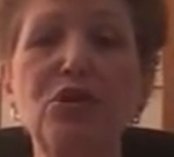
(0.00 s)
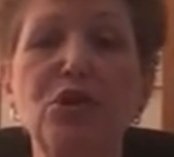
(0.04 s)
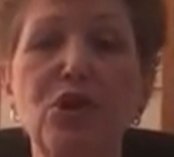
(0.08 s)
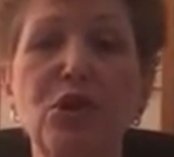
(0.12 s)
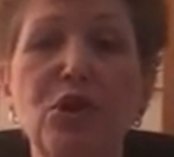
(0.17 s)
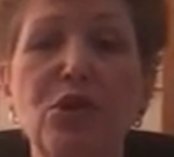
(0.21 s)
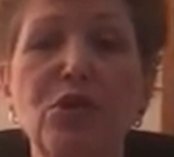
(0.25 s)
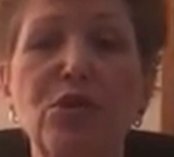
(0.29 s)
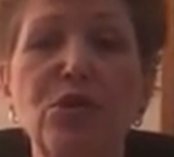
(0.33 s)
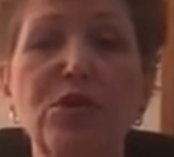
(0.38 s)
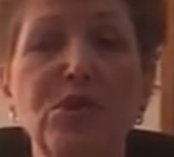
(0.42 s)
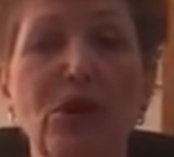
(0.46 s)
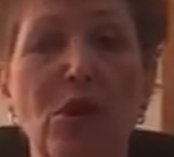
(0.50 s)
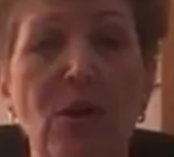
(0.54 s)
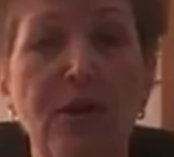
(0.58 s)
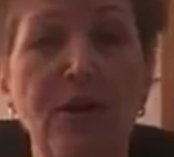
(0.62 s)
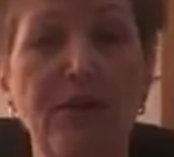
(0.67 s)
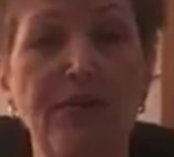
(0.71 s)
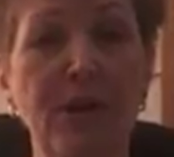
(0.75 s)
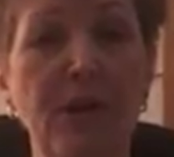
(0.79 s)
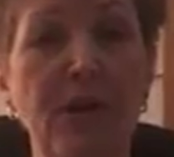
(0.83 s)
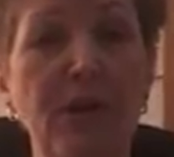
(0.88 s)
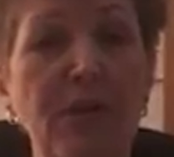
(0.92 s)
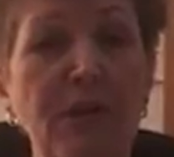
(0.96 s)
journals are
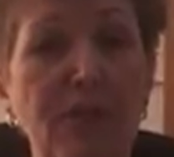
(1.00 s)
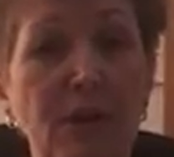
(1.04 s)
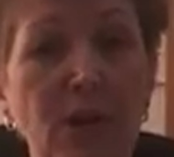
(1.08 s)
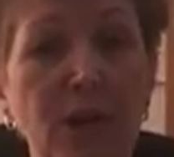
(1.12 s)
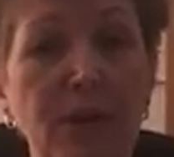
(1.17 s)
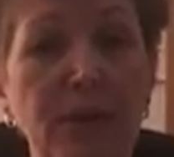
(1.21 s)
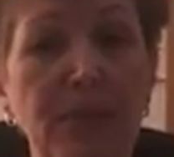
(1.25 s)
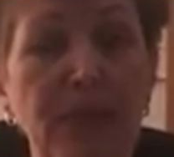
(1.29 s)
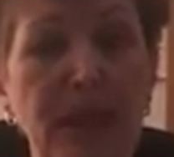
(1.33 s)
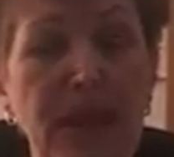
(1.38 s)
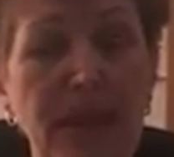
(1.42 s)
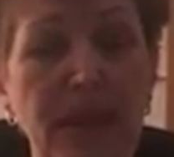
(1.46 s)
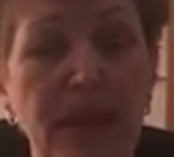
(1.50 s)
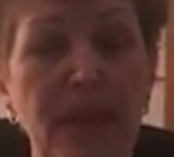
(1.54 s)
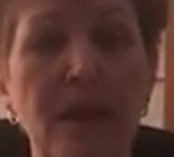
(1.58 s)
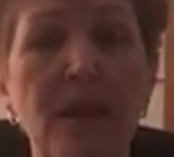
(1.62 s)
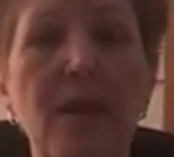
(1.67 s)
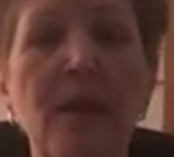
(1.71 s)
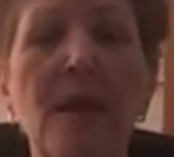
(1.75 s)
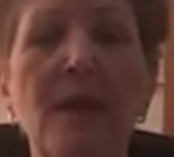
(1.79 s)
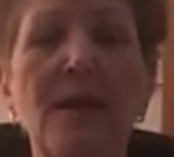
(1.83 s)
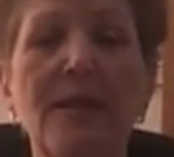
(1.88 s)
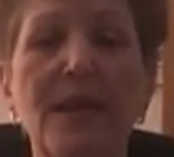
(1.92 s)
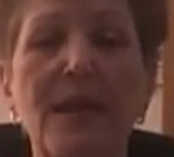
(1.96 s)
very, very big.
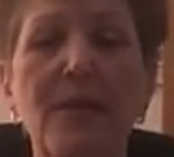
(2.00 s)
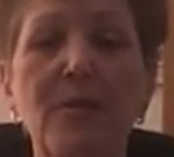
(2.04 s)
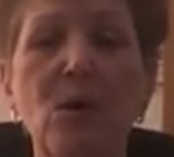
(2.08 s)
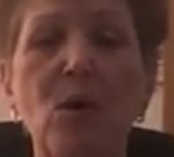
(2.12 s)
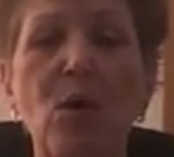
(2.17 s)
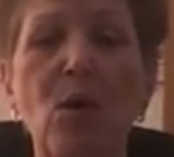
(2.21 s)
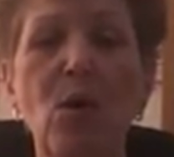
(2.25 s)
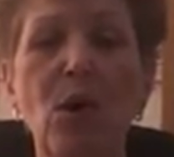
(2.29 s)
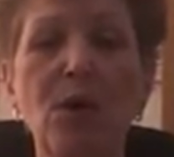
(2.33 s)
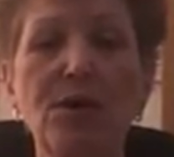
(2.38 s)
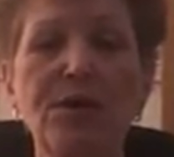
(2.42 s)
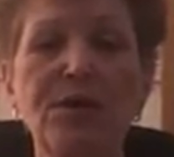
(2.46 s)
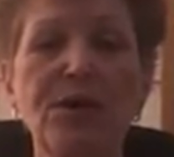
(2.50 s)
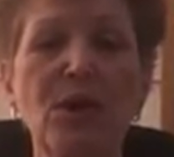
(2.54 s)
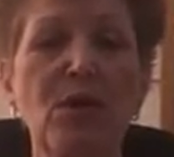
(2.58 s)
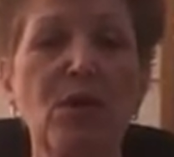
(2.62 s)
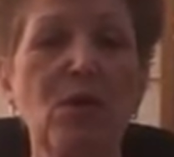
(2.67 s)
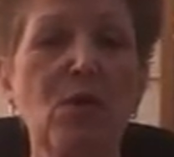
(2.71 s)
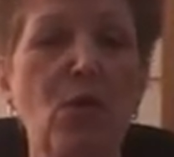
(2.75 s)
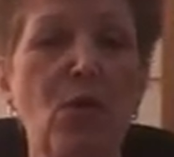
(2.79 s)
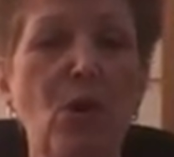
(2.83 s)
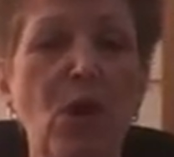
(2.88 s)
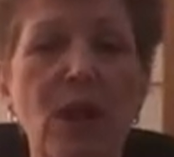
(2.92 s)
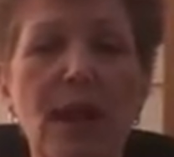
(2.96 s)
They will also
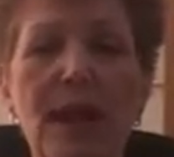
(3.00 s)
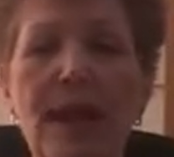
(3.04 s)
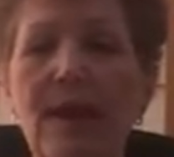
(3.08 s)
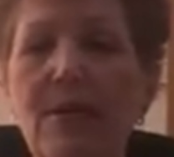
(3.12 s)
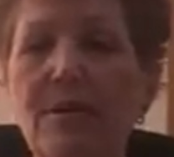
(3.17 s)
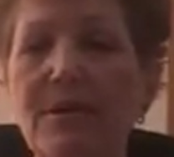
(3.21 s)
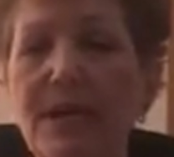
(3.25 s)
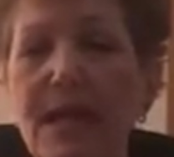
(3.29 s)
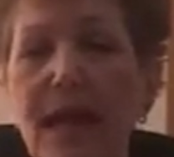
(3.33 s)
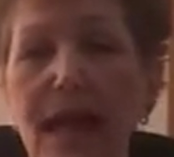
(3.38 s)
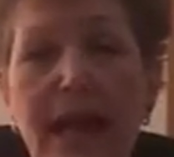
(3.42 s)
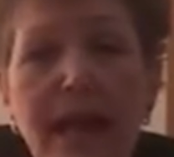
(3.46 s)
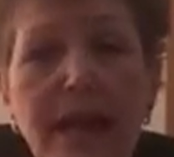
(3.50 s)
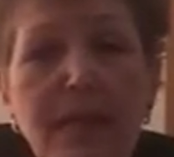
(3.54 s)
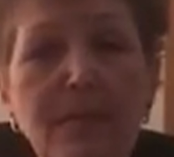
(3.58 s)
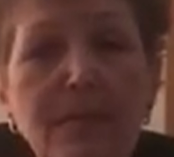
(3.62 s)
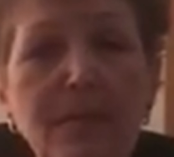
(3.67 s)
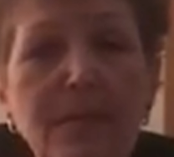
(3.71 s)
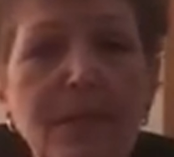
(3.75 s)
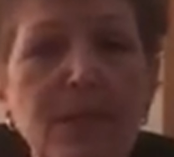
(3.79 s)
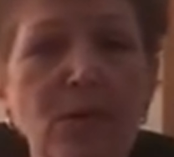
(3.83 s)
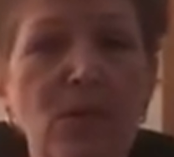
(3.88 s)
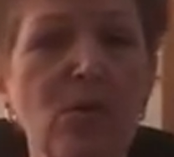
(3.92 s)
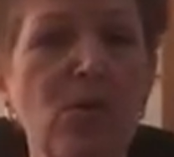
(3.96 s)
call out
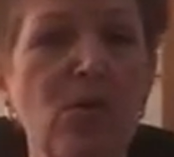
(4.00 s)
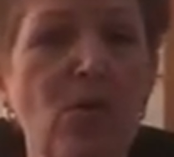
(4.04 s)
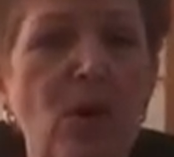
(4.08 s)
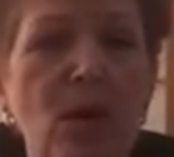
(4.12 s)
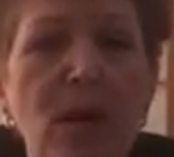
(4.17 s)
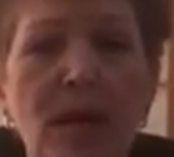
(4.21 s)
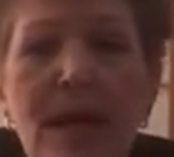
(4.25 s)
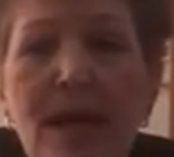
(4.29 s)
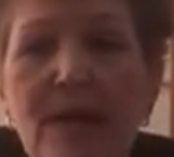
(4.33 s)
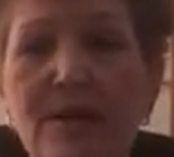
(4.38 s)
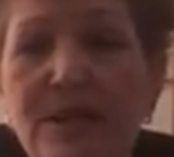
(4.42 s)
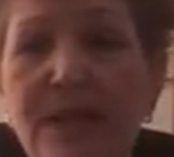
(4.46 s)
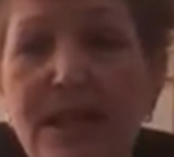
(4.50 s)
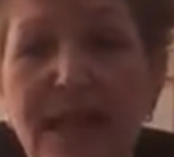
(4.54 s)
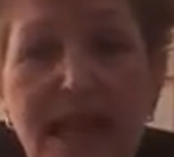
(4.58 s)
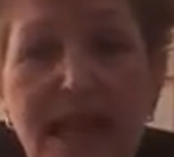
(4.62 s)
names. They'll call out